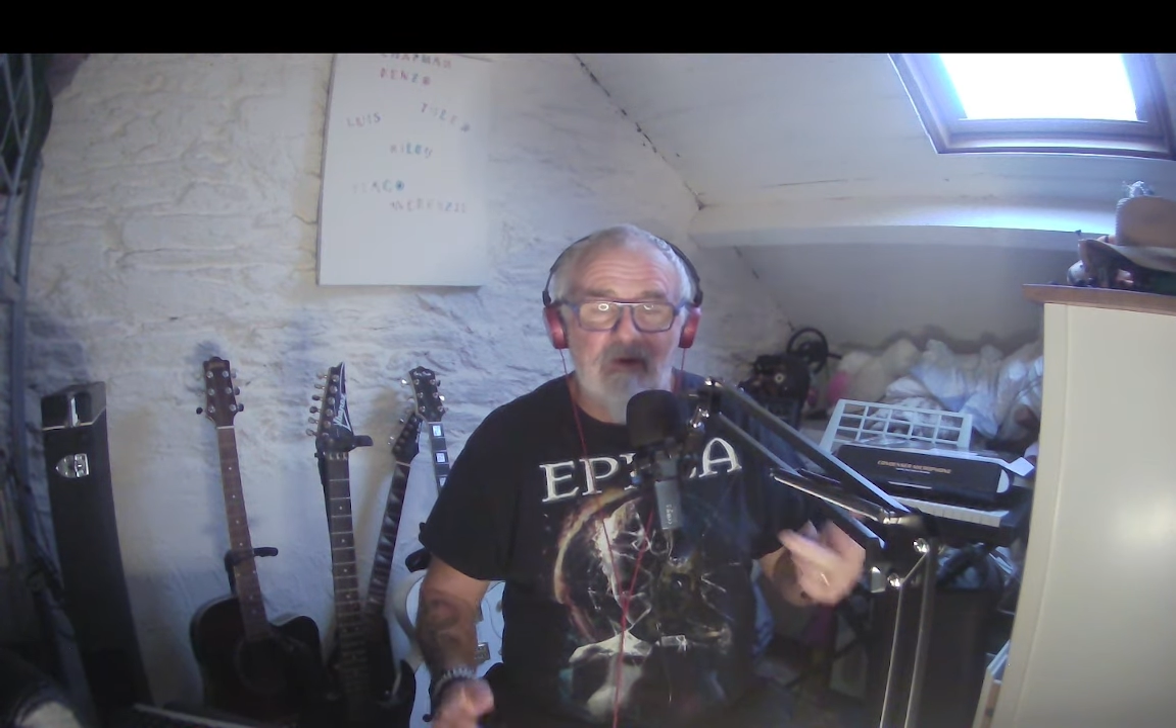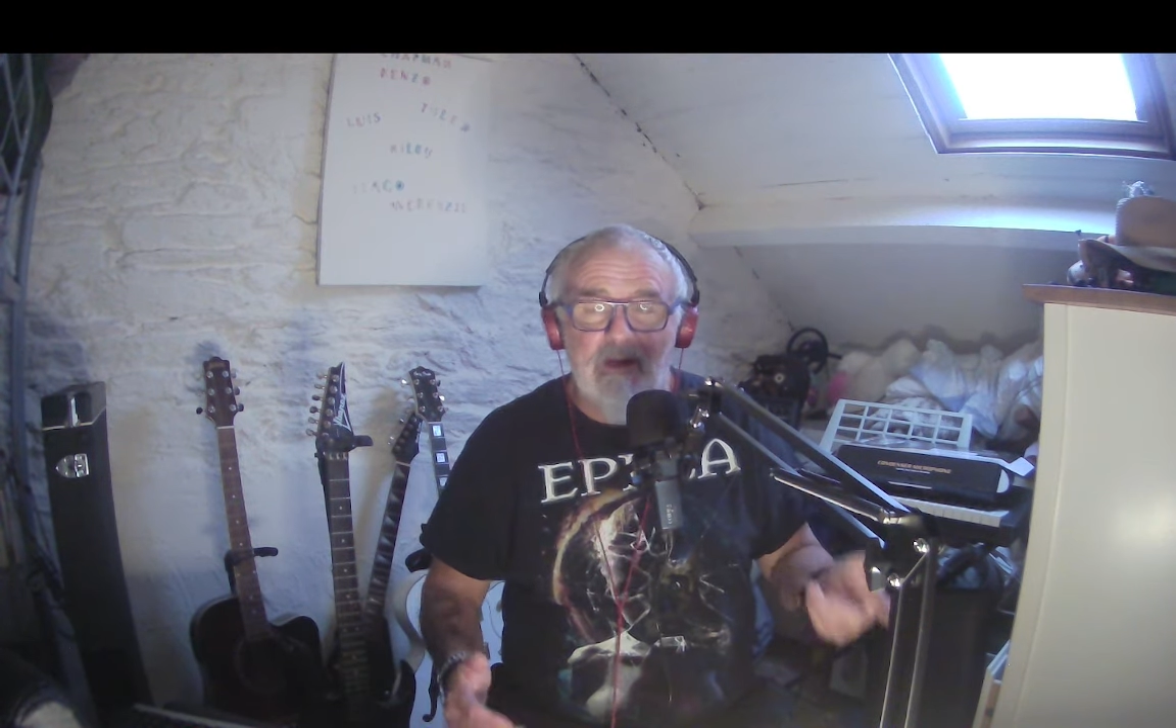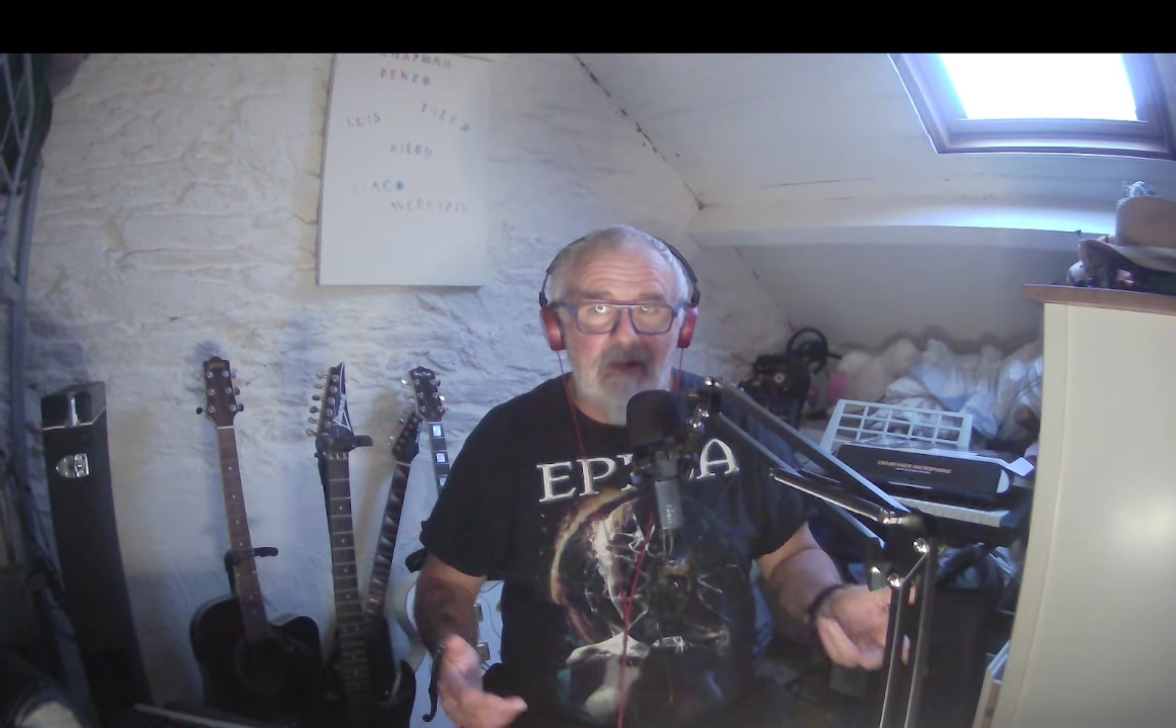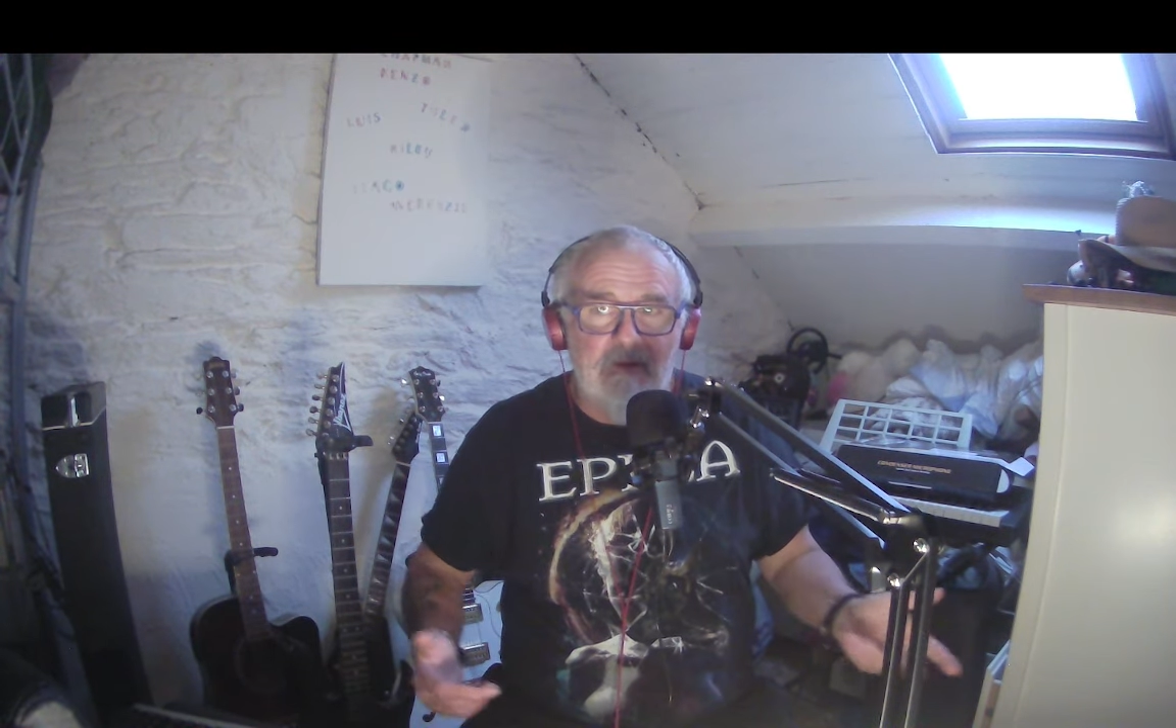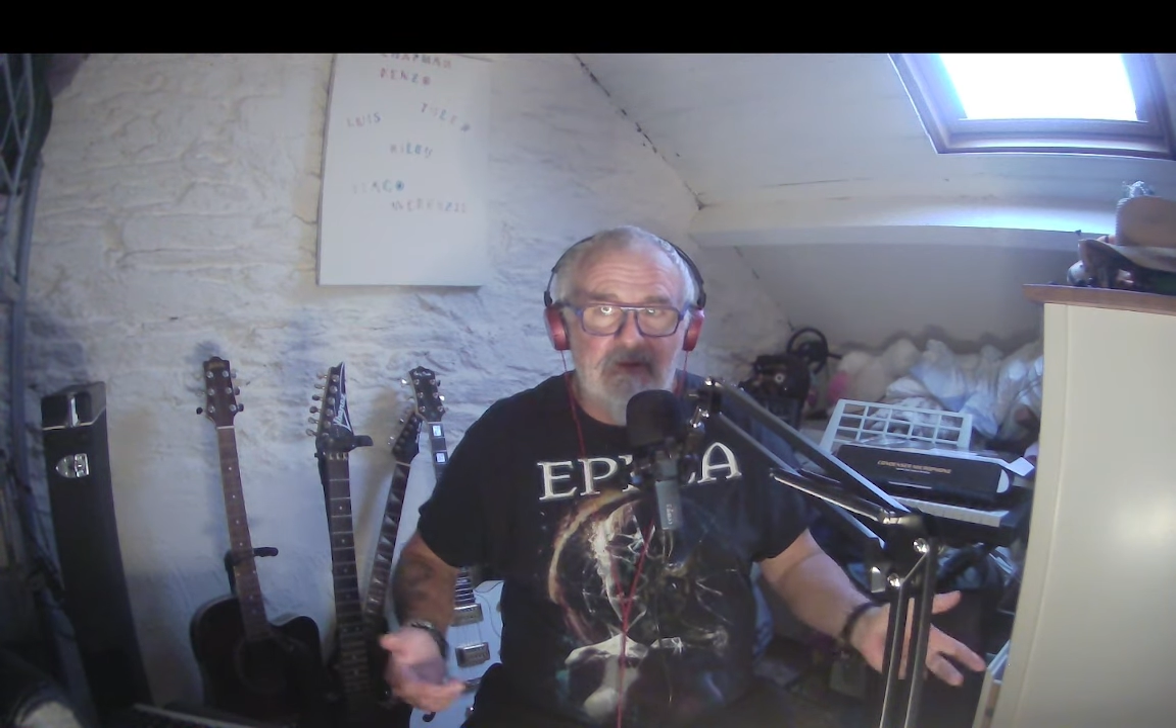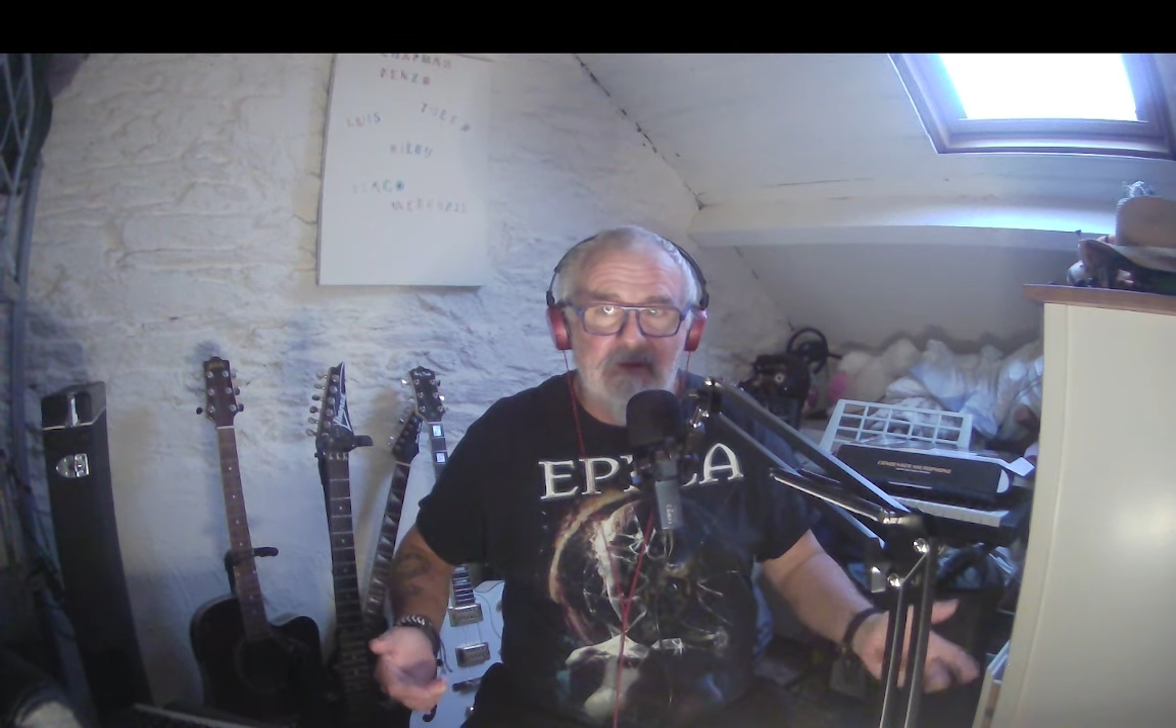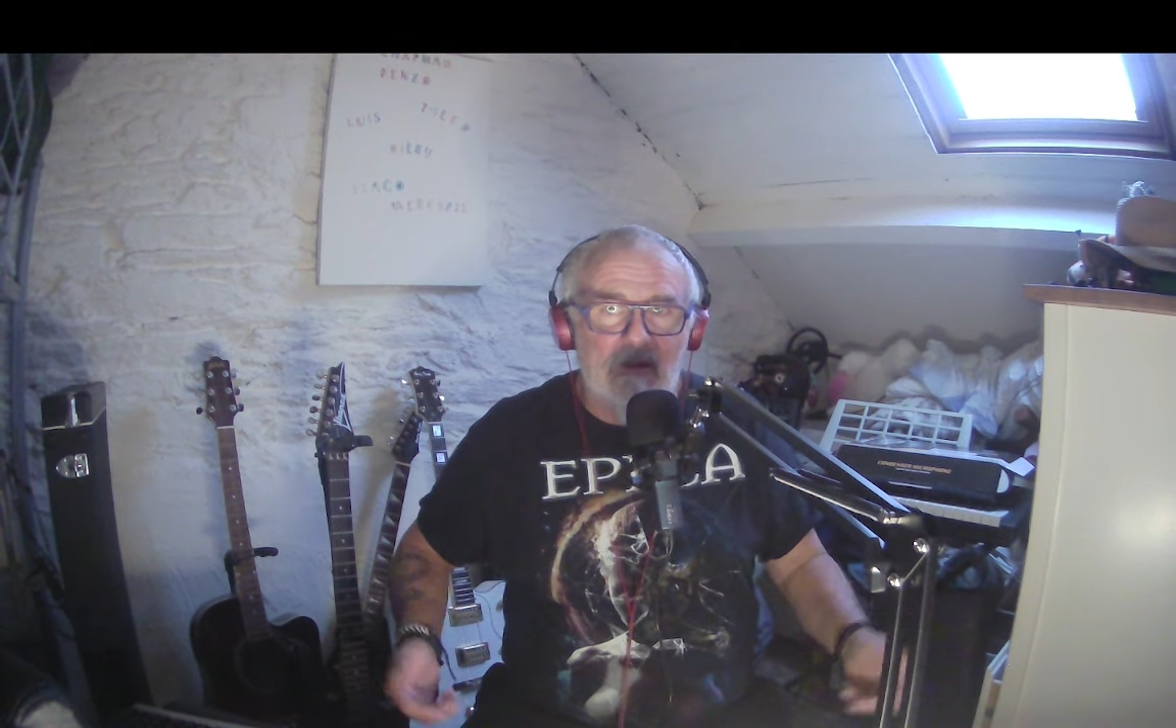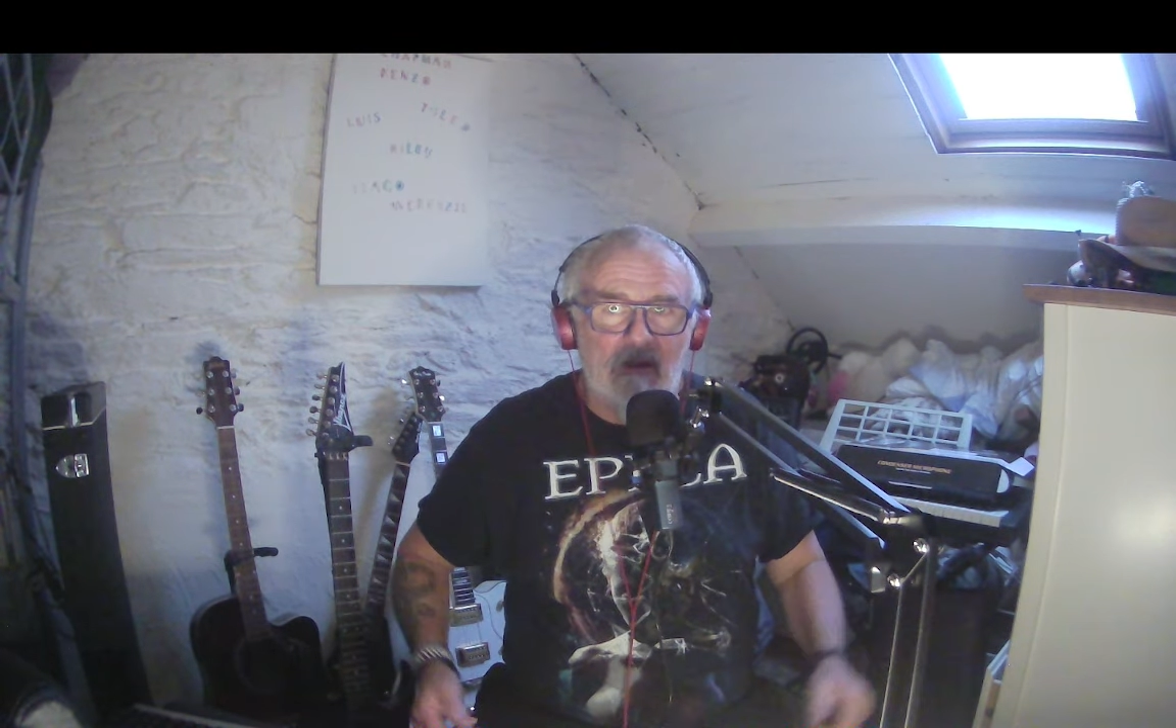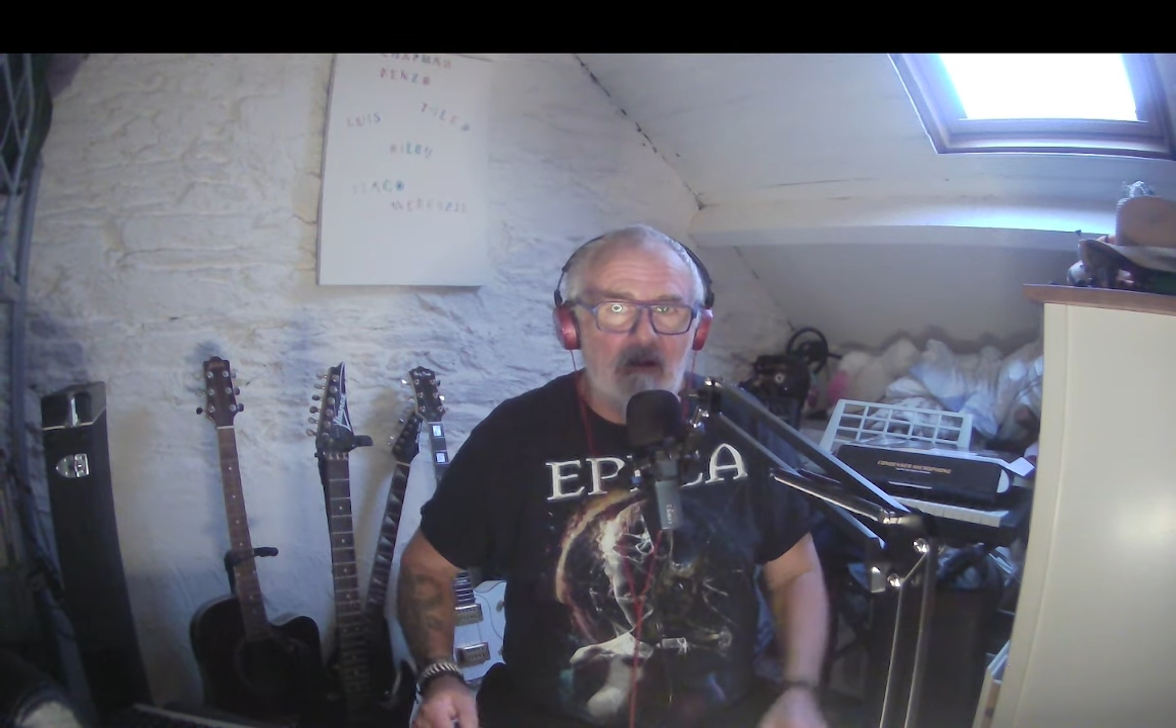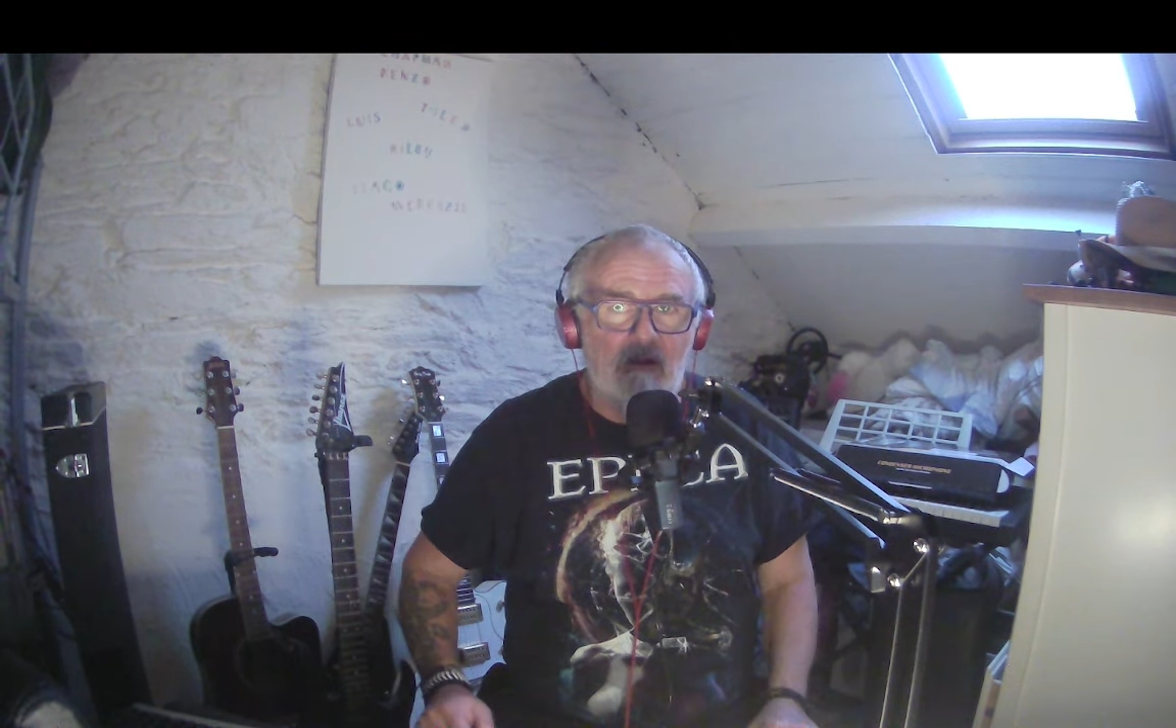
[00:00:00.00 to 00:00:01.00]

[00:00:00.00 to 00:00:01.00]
realise that